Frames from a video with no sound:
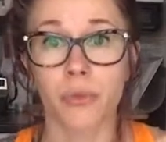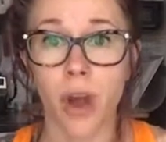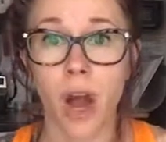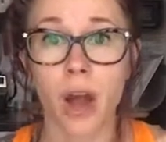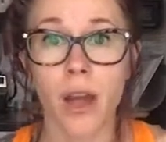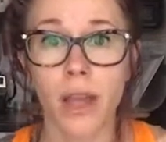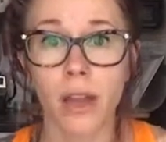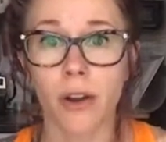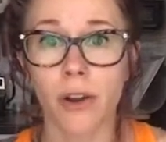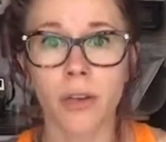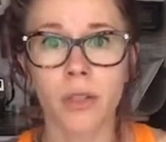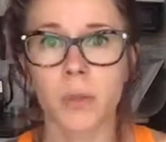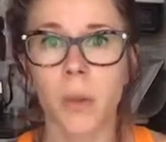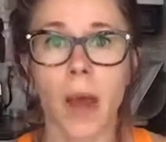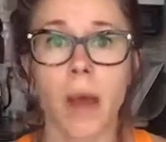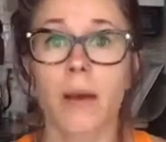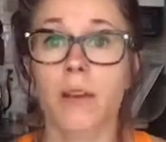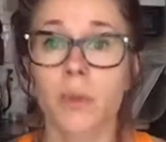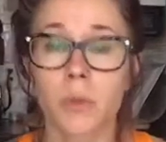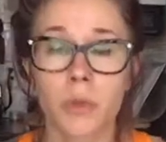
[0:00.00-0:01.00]
rock it, or else
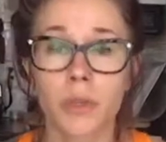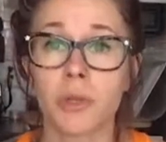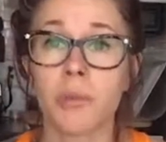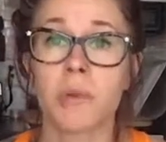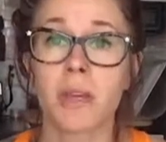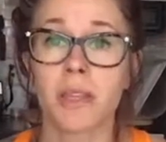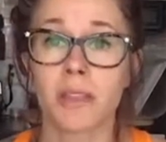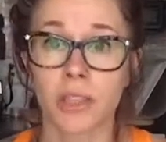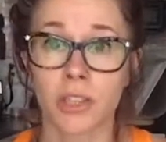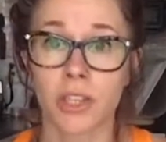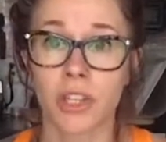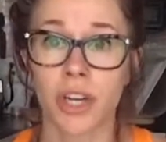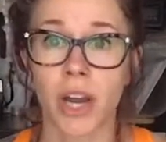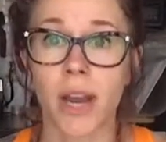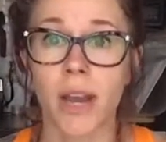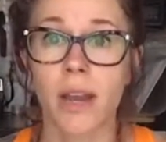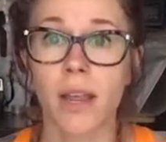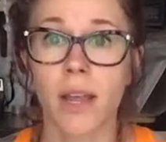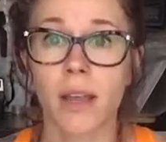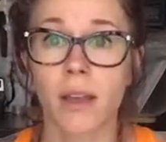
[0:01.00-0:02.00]
why else would you be in this
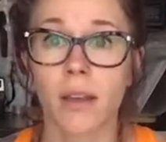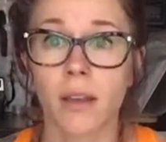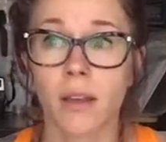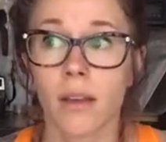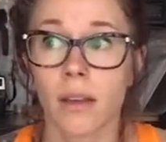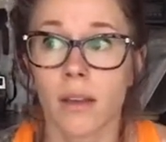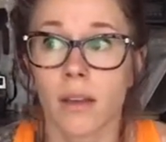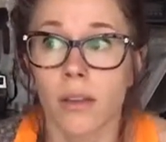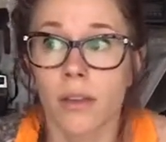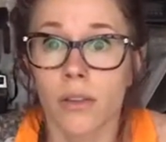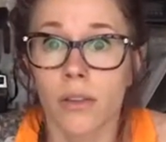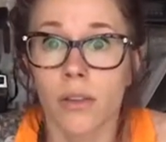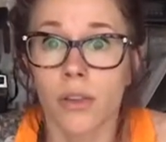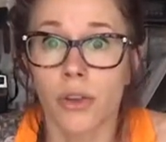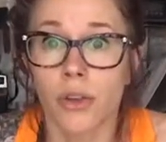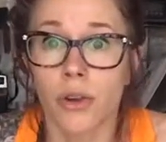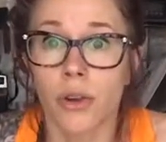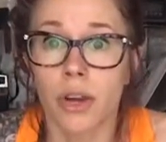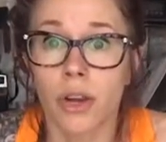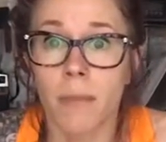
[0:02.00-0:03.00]
training?
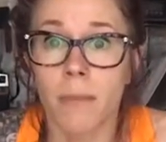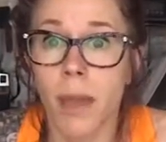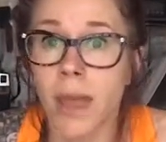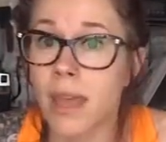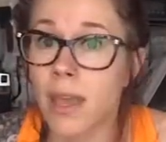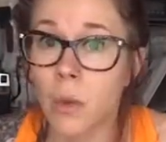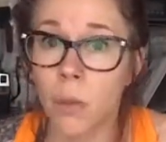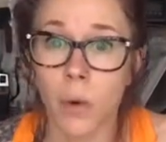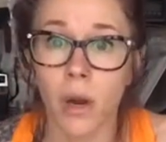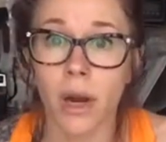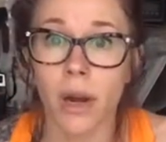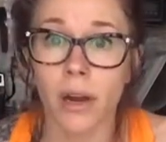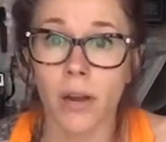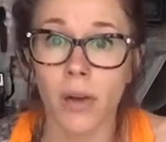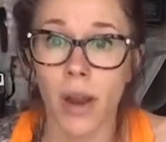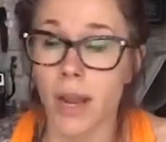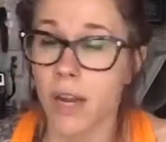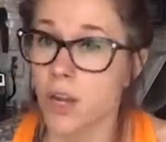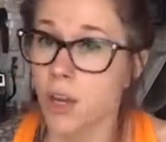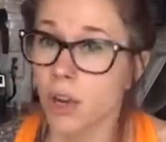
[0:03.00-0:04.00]
You're going to make it work,
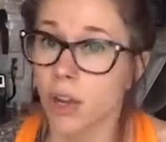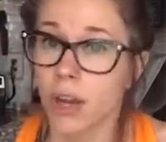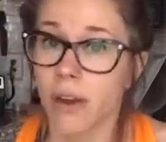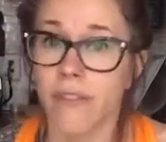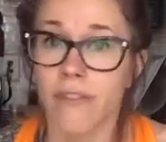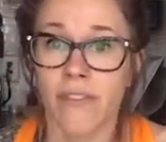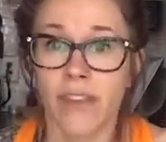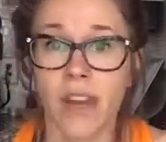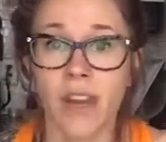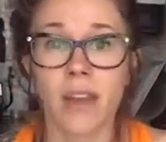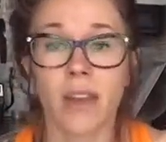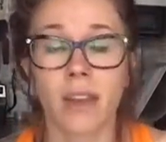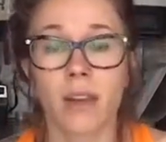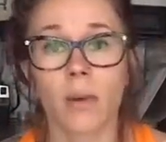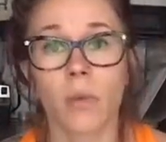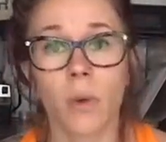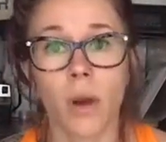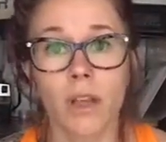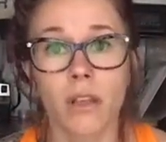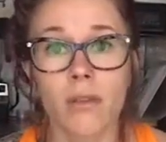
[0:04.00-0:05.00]
right? And you're going to fit it
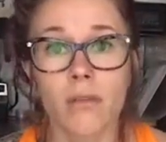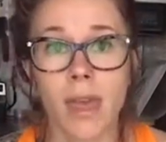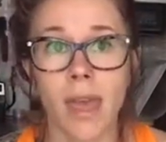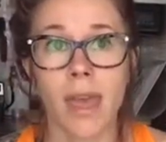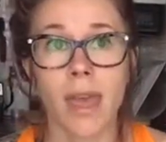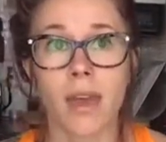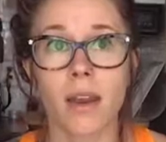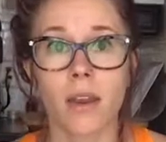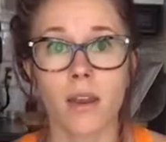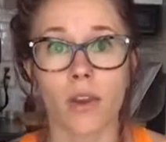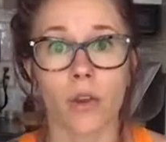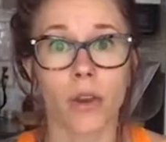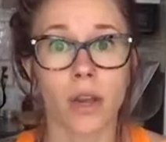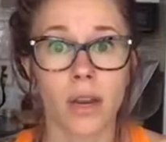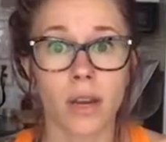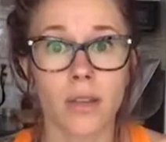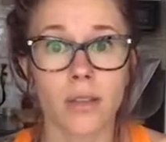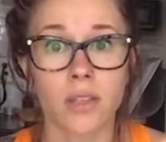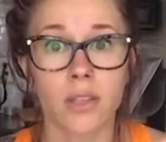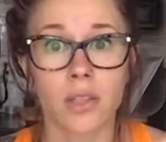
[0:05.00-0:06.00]
in where you can, and you're
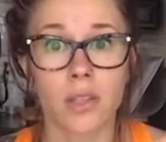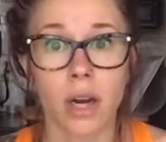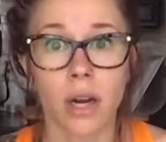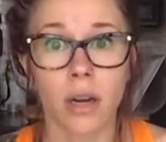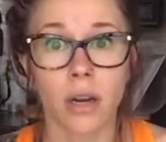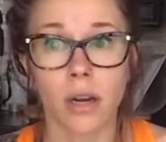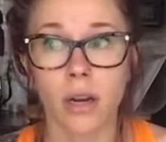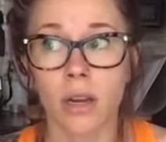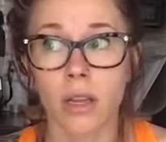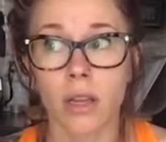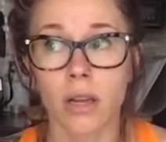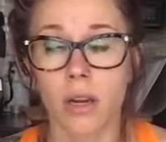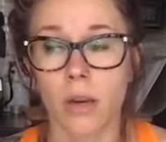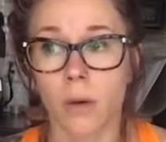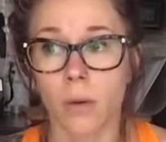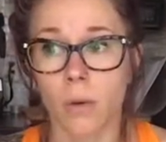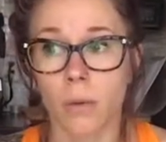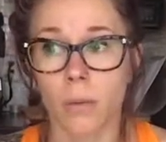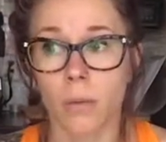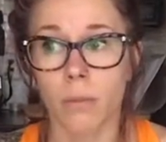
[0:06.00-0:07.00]
going to start, you
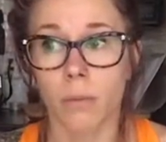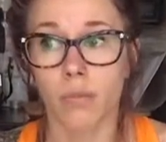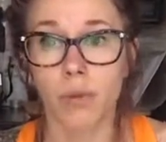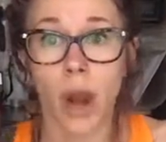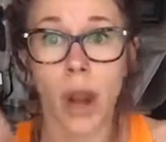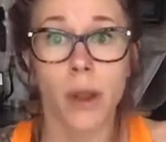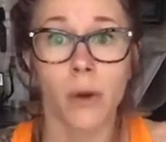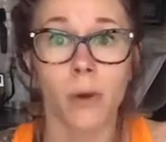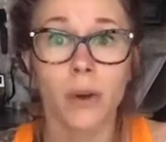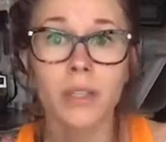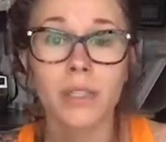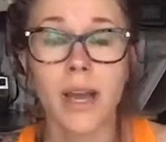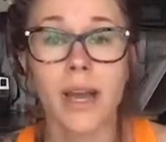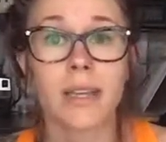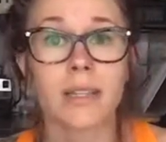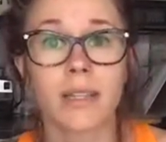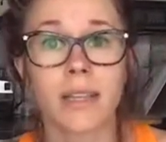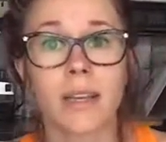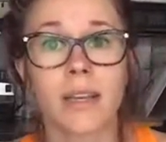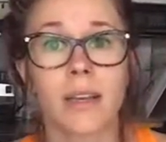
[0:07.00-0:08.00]
know,
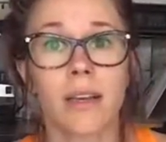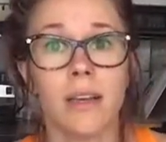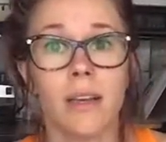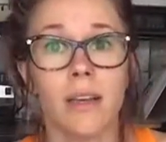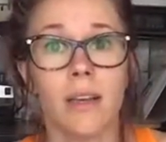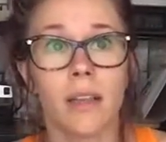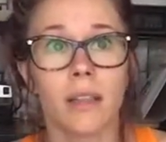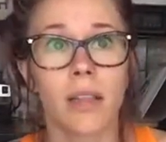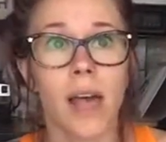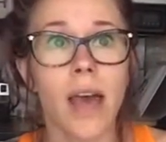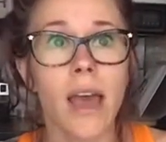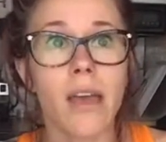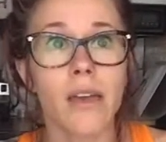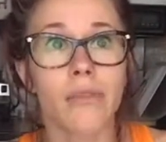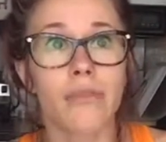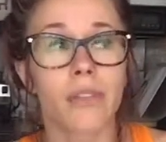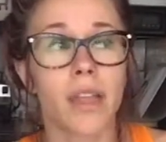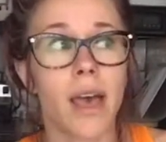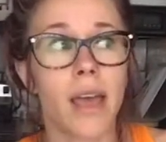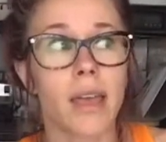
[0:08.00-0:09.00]
prioritizing
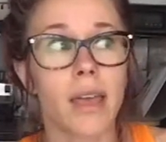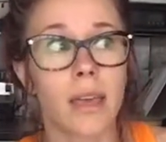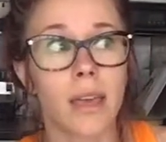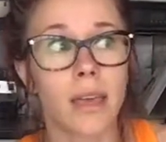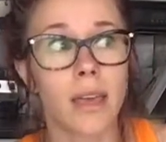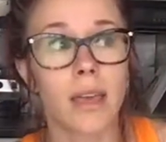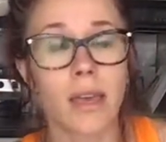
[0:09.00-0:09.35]
life. Like,